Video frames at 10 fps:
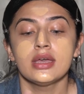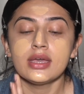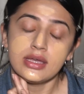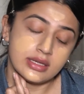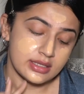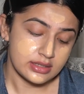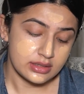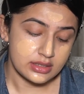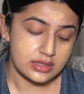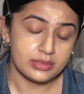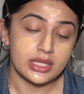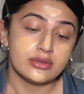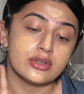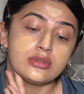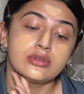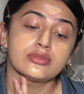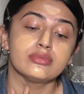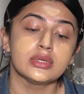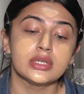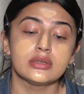And this blender looked
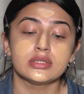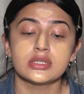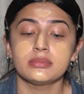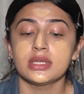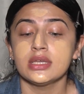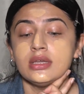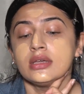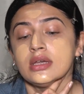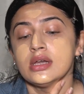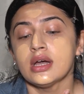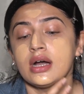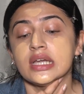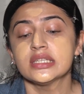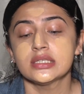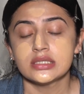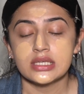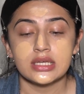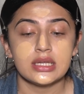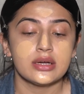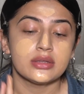really good to me. I did take
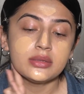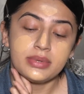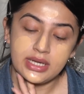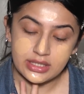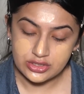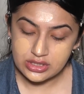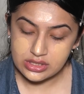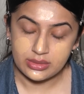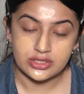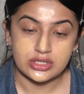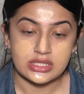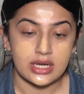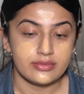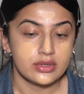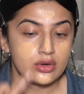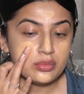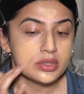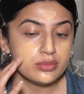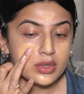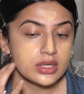it out of the packaging, so I just have the
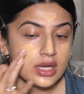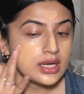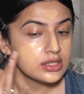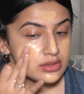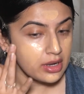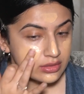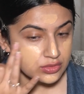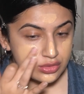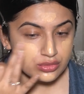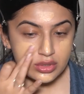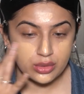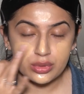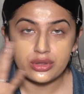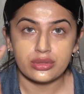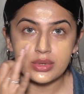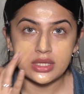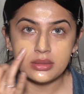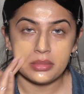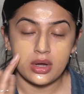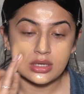open one. I took out two. There were three in the
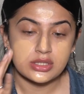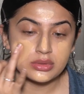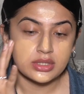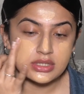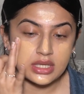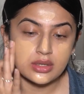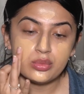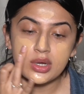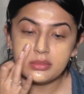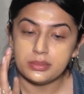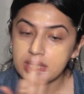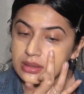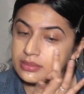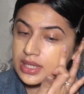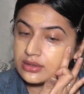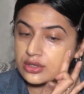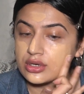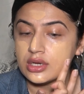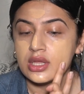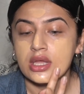box, so there's like one big blender